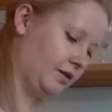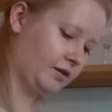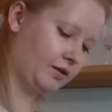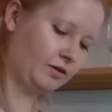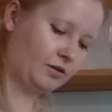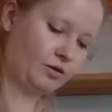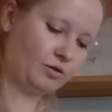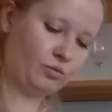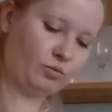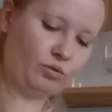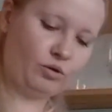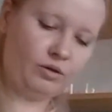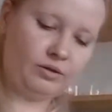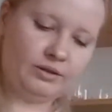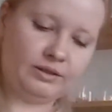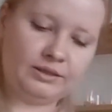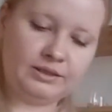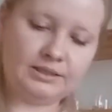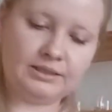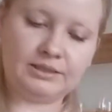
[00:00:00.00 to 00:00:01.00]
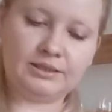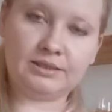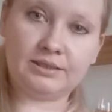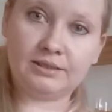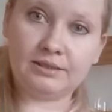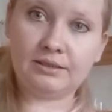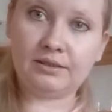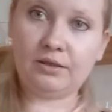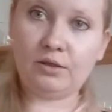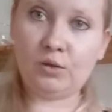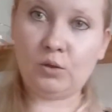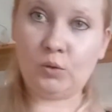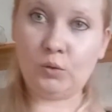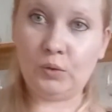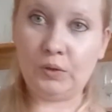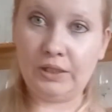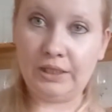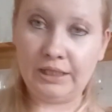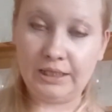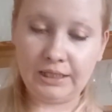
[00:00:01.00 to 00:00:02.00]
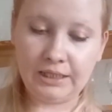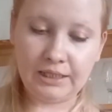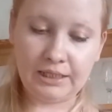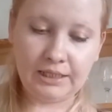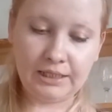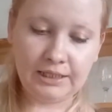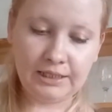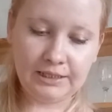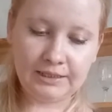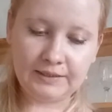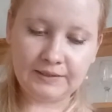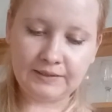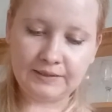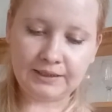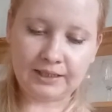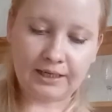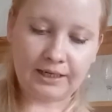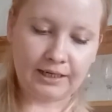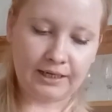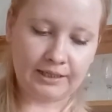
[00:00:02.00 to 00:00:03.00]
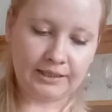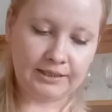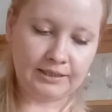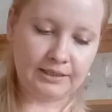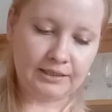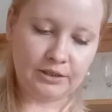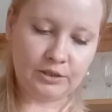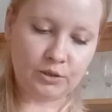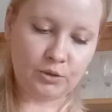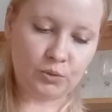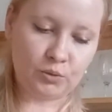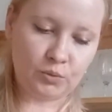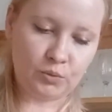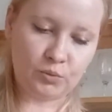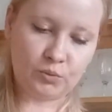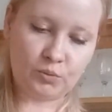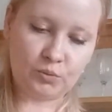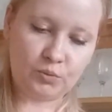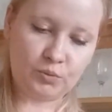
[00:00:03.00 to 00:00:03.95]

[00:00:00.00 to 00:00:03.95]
are walnuts going inside the dough.